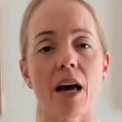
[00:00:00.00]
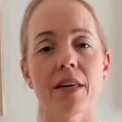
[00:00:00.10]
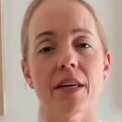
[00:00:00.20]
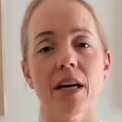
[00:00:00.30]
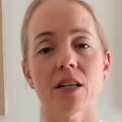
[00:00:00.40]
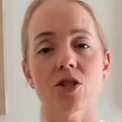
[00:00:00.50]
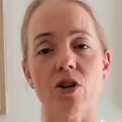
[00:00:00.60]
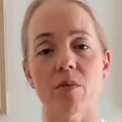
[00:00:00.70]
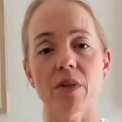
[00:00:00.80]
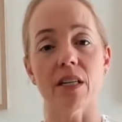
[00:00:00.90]
I think a
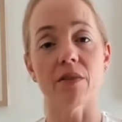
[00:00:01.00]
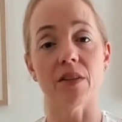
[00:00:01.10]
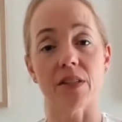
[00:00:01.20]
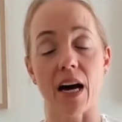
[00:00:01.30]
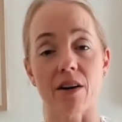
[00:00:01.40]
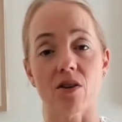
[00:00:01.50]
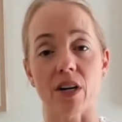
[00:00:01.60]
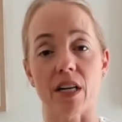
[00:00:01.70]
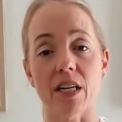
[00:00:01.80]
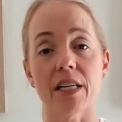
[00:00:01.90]
treatment in this
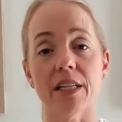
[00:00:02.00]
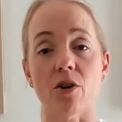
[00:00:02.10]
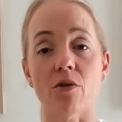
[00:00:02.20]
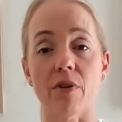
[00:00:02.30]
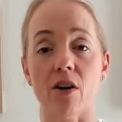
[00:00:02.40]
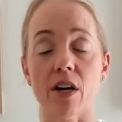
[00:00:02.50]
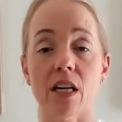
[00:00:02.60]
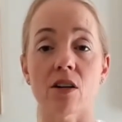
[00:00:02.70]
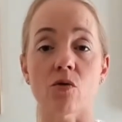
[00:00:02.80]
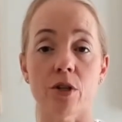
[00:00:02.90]
category is
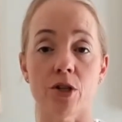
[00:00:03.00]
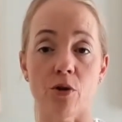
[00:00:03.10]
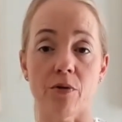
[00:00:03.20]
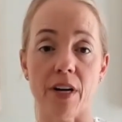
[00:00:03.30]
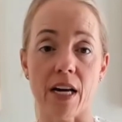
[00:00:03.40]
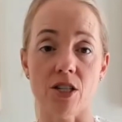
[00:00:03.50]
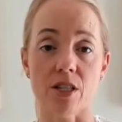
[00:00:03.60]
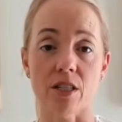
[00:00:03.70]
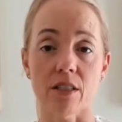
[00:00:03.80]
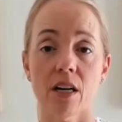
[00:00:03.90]
ovarian
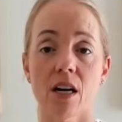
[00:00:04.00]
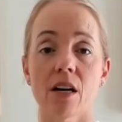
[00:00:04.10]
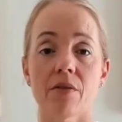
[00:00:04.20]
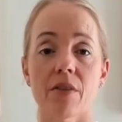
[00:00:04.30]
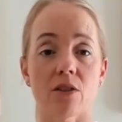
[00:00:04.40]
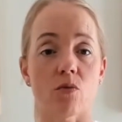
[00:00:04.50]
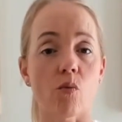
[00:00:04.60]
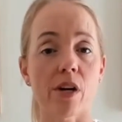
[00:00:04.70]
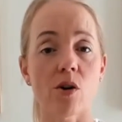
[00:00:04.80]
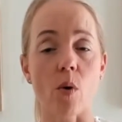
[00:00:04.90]
rejuvenation, that is
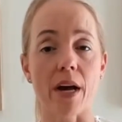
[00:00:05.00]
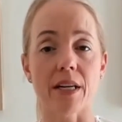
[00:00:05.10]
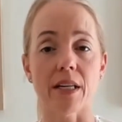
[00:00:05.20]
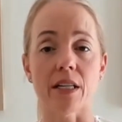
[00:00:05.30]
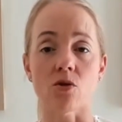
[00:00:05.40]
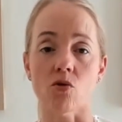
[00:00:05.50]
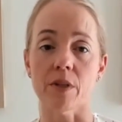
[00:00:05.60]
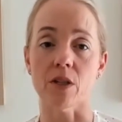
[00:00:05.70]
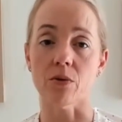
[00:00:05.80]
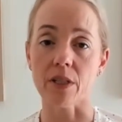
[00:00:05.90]
reawakening
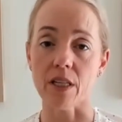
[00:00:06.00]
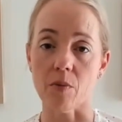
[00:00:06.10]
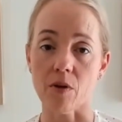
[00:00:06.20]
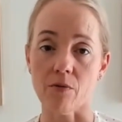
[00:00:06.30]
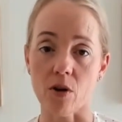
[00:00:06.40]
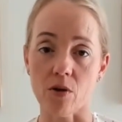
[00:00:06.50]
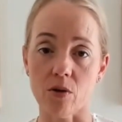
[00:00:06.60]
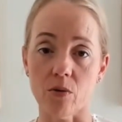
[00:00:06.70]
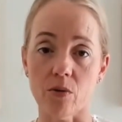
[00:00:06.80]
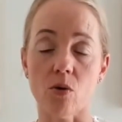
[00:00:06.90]
dormant or sleeping
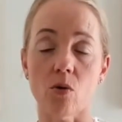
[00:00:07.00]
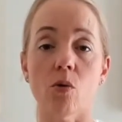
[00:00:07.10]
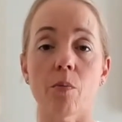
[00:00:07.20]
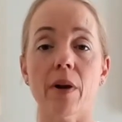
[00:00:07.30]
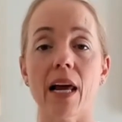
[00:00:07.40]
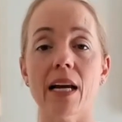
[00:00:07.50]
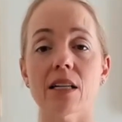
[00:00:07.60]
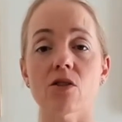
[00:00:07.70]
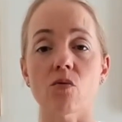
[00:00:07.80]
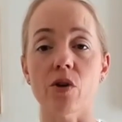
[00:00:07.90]
follicles, or
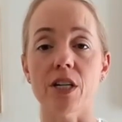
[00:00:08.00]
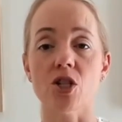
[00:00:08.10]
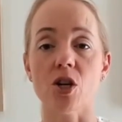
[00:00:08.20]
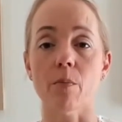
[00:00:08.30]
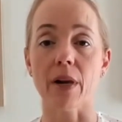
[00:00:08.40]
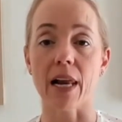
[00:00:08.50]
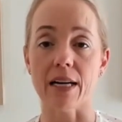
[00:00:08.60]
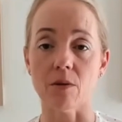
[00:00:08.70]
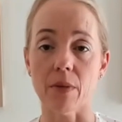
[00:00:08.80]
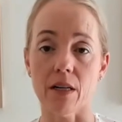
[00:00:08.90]
platelet-rich
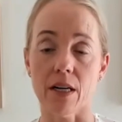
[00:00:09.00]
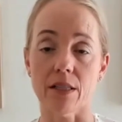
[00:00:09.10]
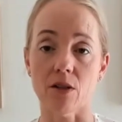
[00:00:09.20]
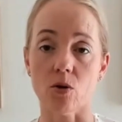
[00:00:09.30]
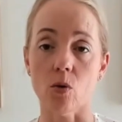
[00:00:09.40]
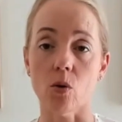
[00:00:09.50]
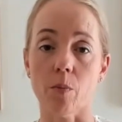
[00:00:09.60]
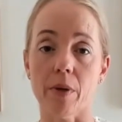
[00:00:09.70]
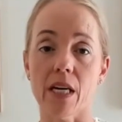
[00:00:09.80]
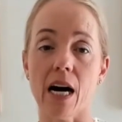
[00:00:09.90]
plasma as it's called,
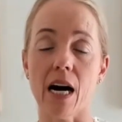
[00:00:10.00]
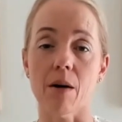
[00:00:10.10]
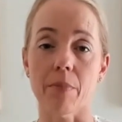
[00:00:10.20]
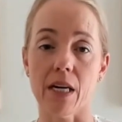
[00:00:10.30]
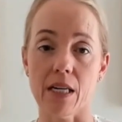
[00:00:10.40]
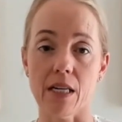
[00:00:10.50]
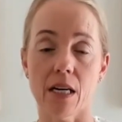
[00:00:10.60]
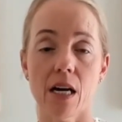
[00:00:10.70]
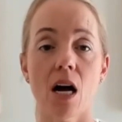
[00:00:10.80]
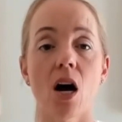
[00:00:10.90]
PRP,